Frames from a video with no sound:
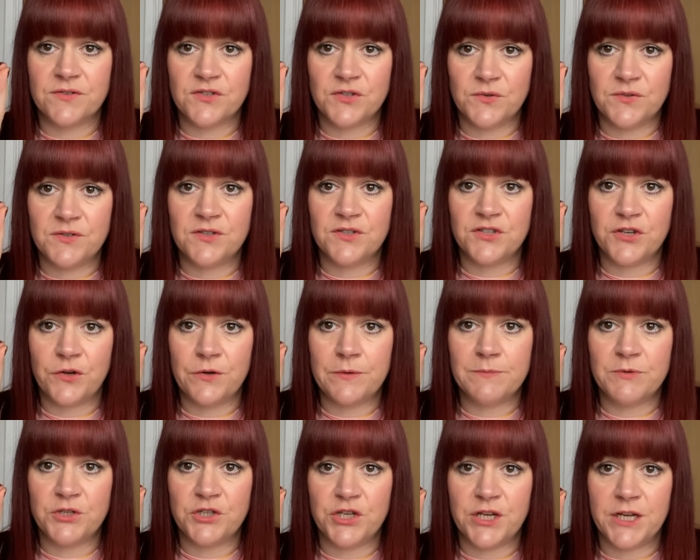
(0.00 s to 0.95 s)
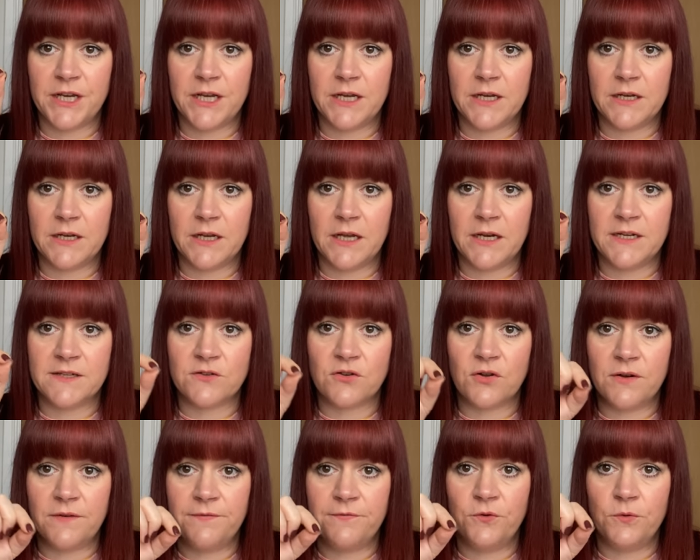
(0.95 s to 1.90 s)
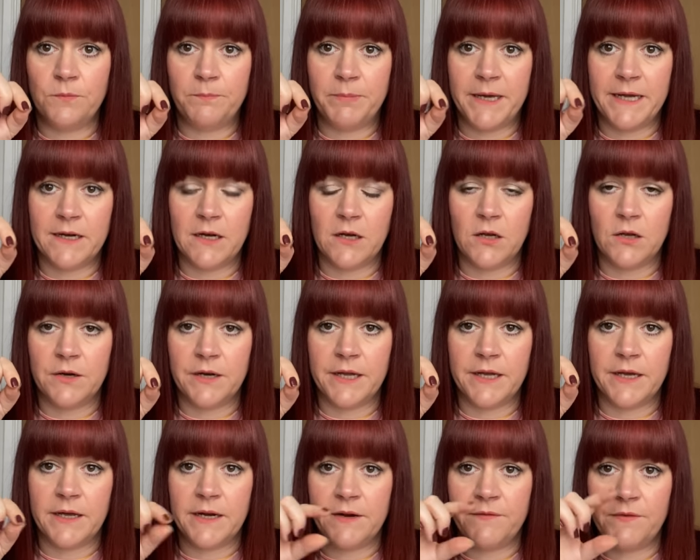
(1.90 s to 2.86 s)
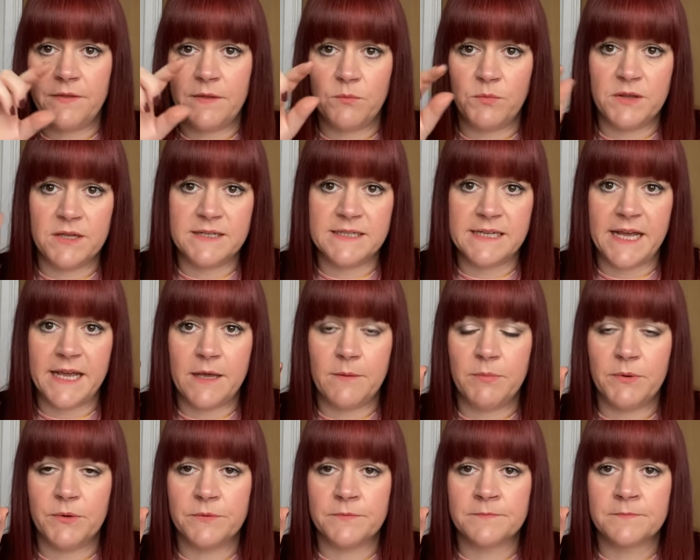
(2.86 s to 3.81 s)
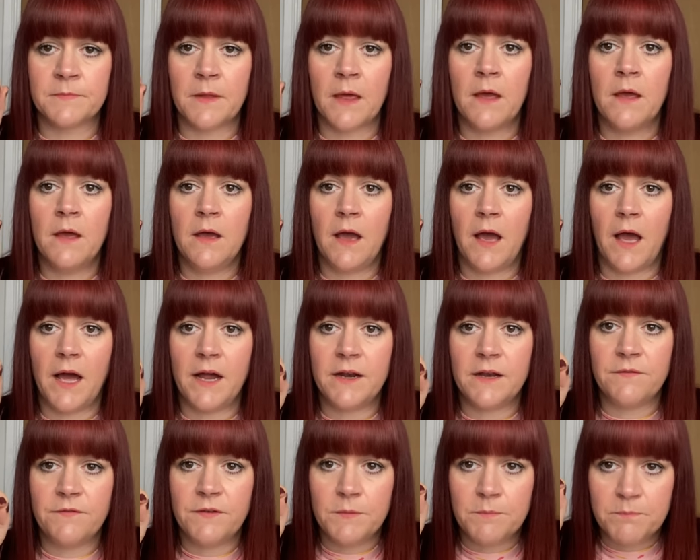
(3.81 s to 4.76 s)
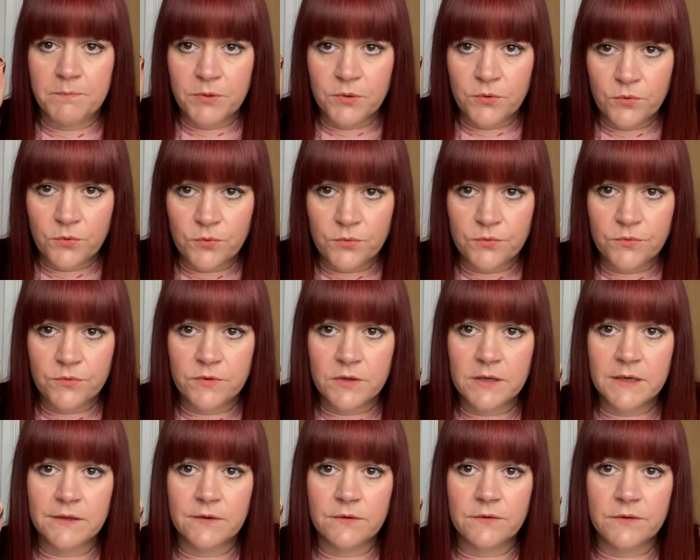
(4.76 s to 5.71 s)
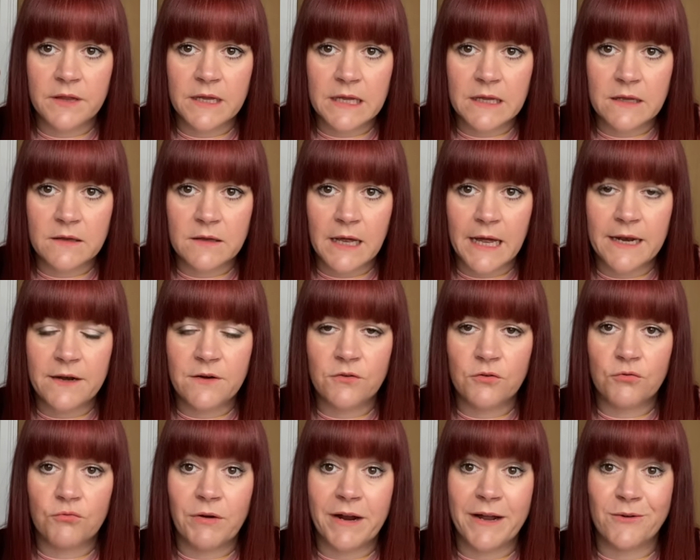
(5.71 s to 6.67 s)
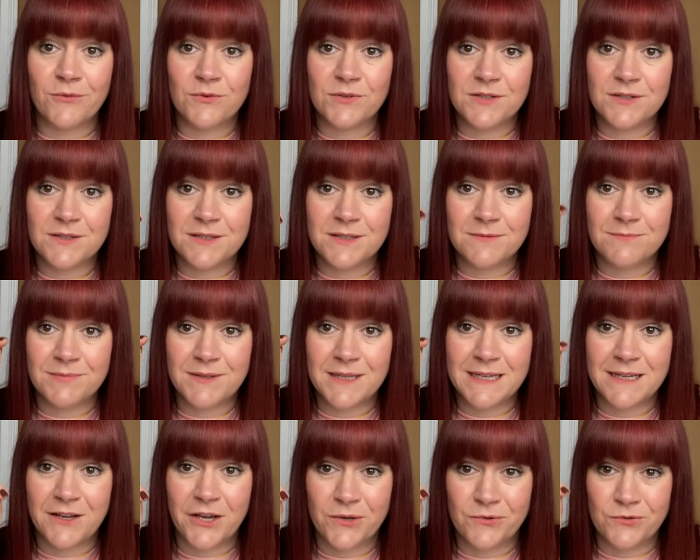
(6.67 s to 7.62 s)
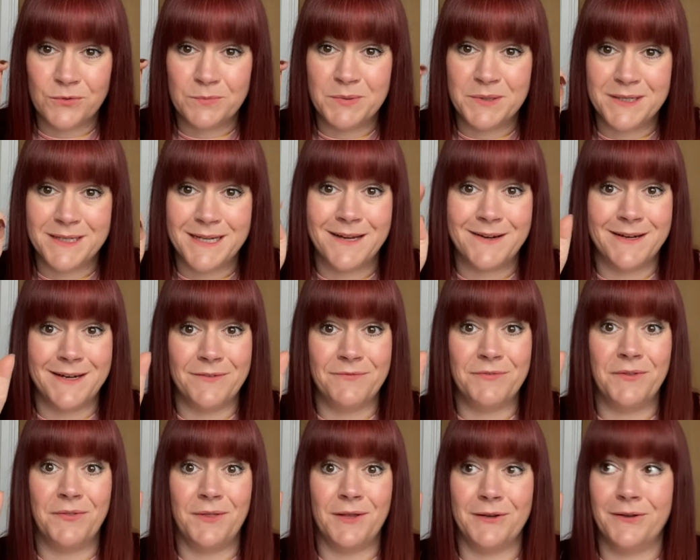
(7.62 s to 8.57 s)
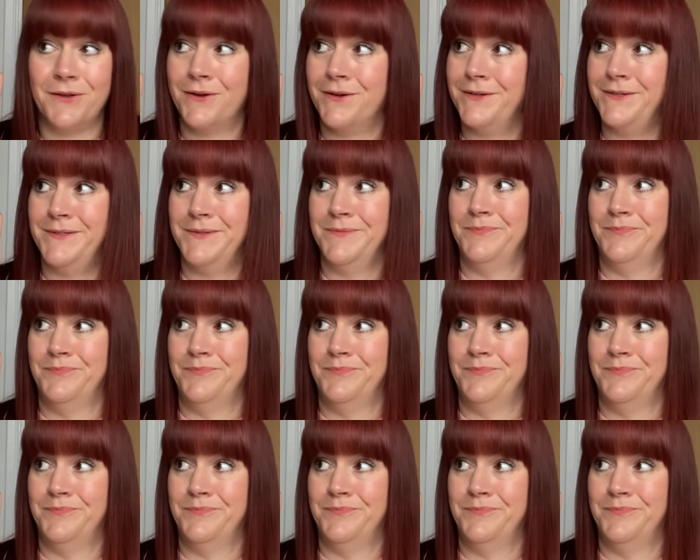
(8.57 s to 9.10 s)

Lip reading: So it's a sewing machine and it's got a foot pedal on it and everything with a table. And if you pull the little thing handle round, the thing goes up and down and everything, guys.